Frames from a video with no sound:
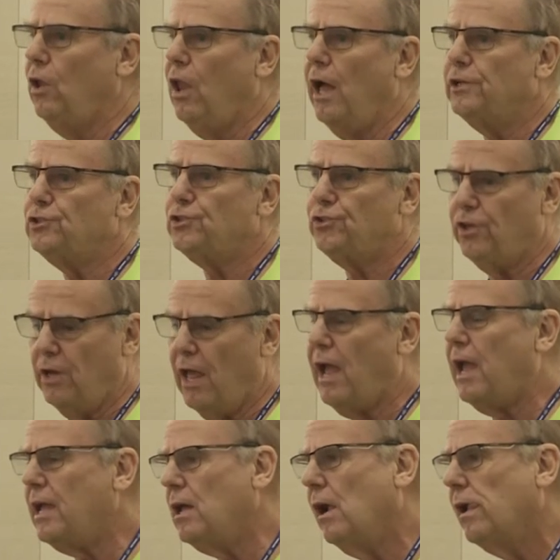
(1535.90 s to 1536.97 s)
lunch
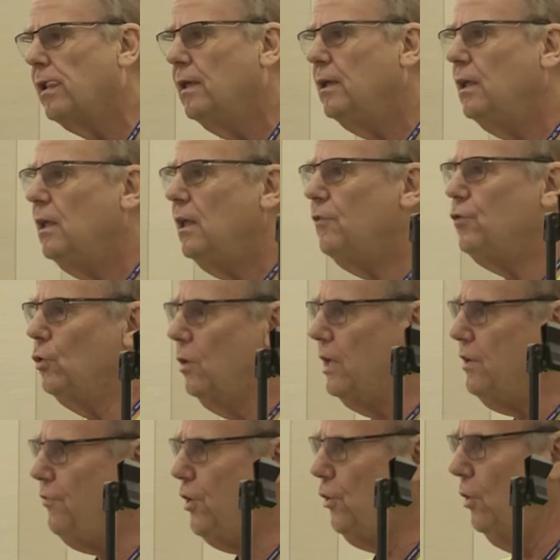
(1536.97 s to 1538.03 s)
today. If you
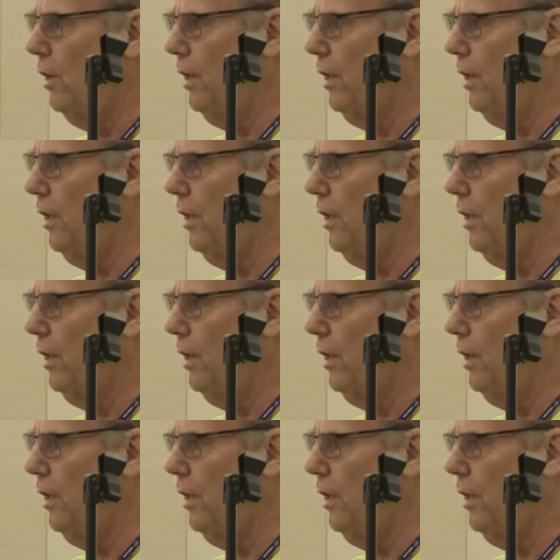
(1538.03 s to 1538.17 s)
leave here a